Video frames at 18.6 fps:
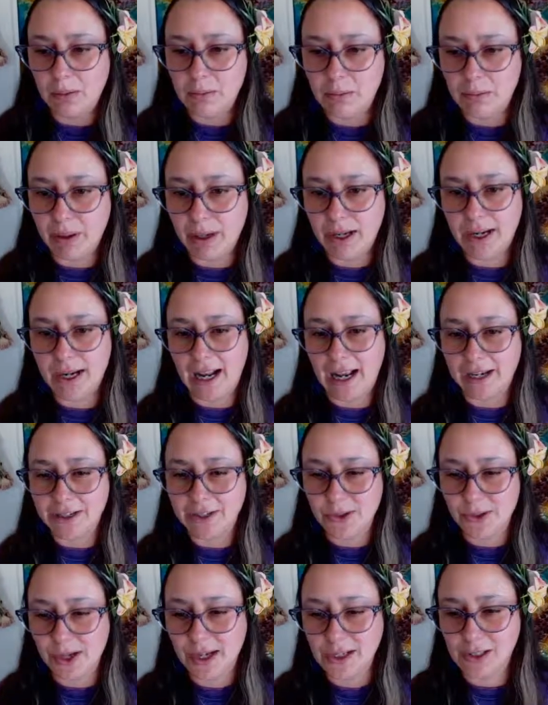but as you
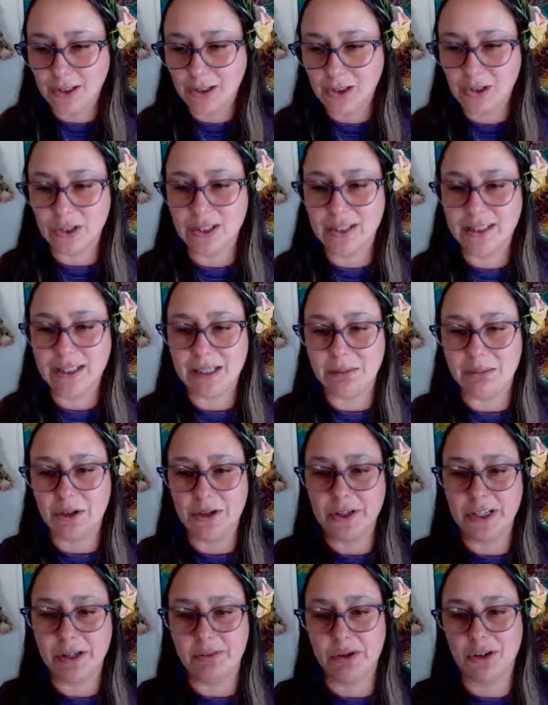kind of look deeper and
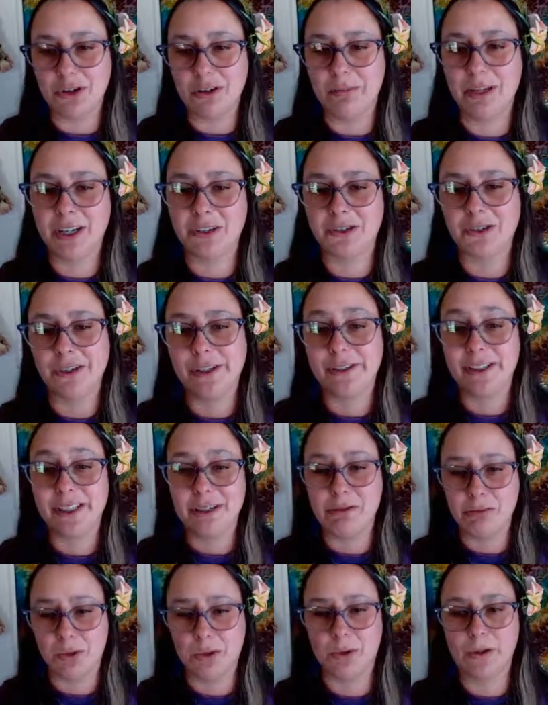deeper in the picture, you see
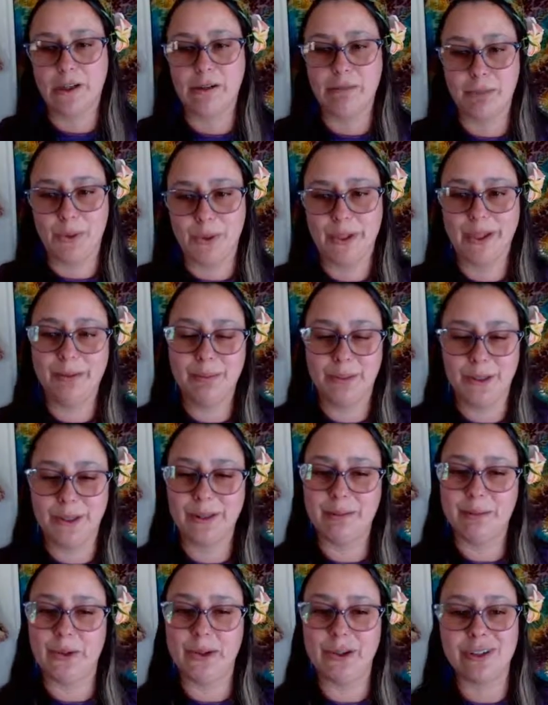more and more and more and
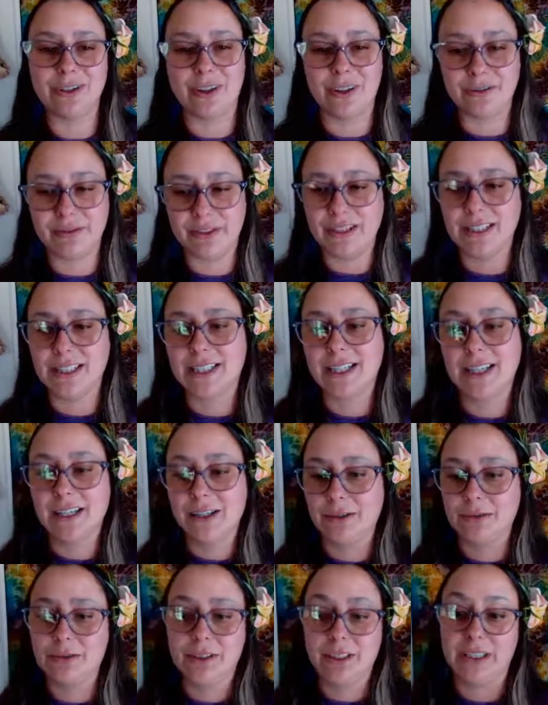more dolphins, and it
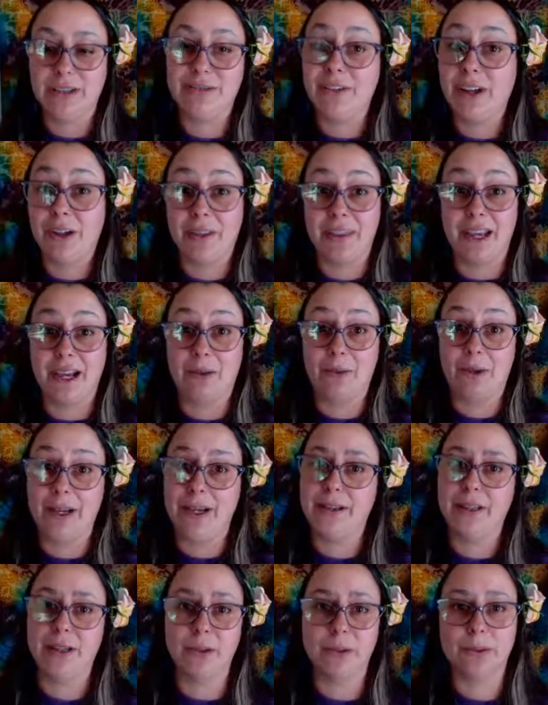really felt that way.
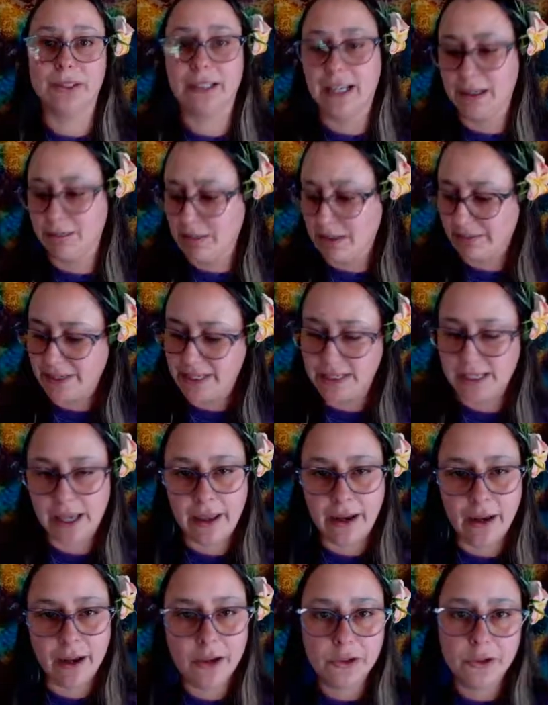There were maybe 10
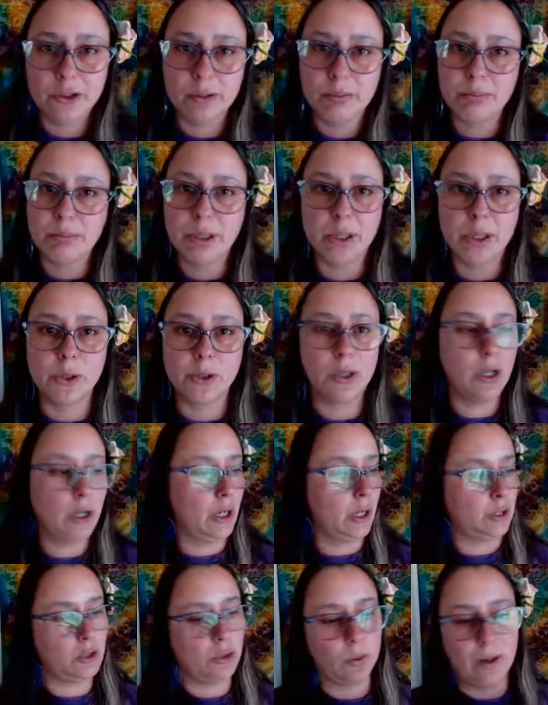under the boat,
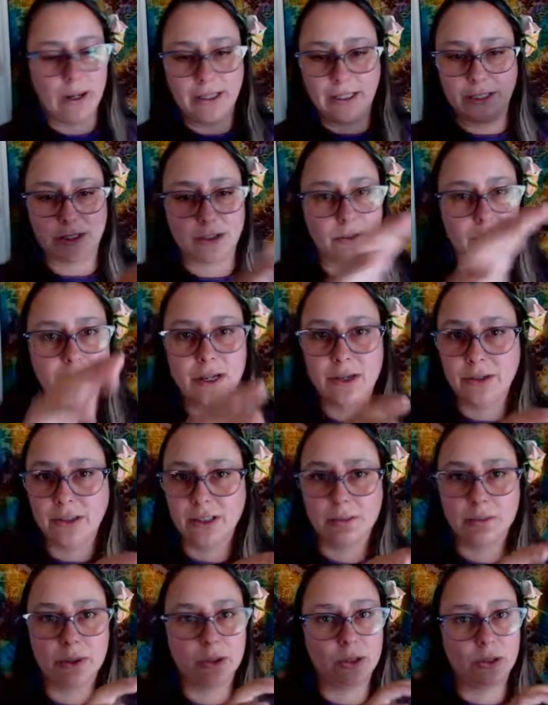20 surrounding the
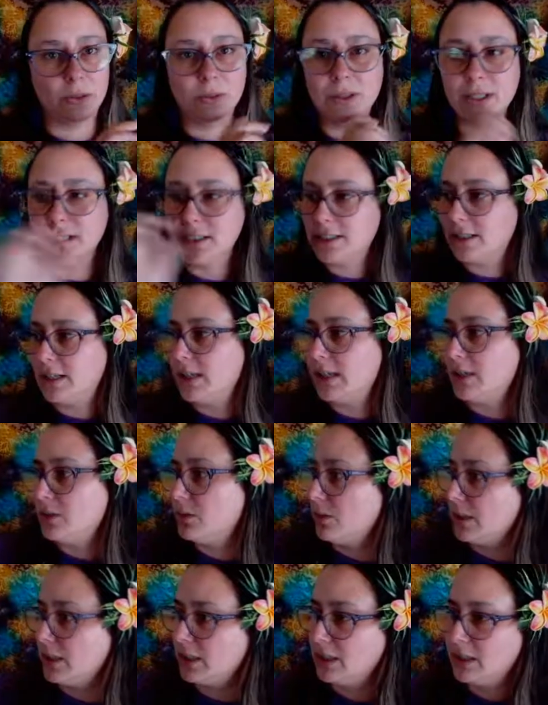boat on one side,
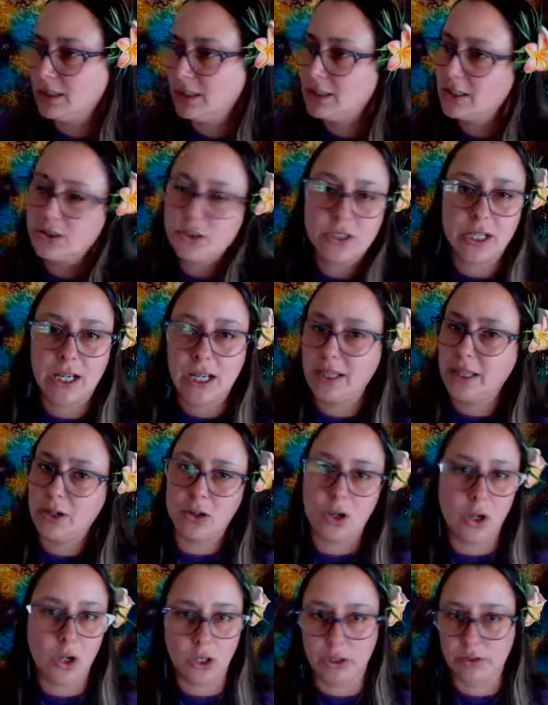20 on the other side. They were
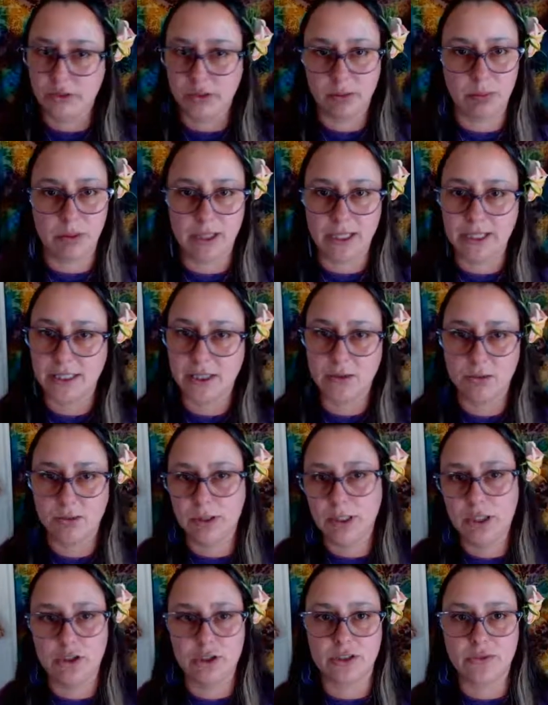all over the place. It really
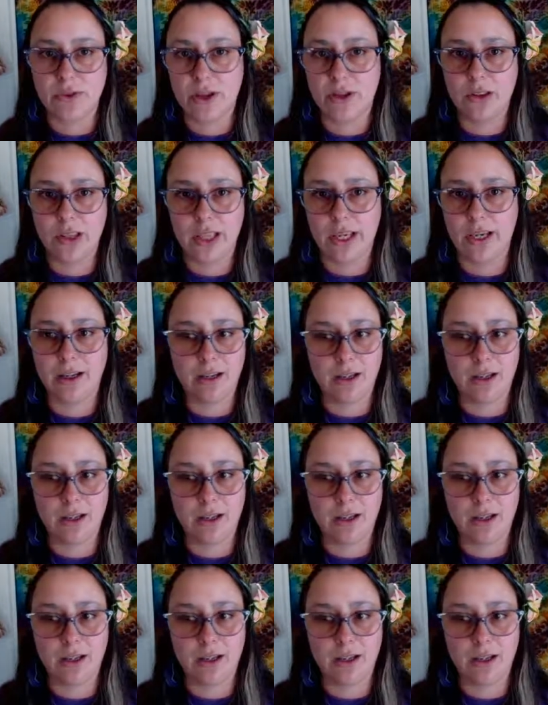just felt like,